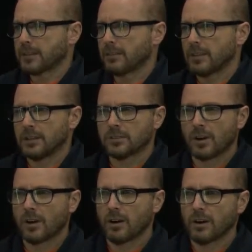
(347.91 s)
These
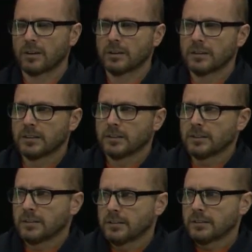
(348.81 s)
are
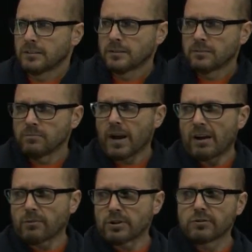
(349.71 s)

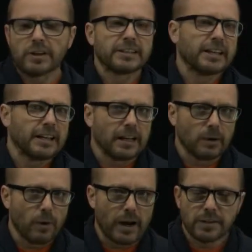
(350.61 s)
not restricted in any
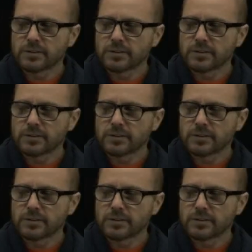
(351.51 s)
way,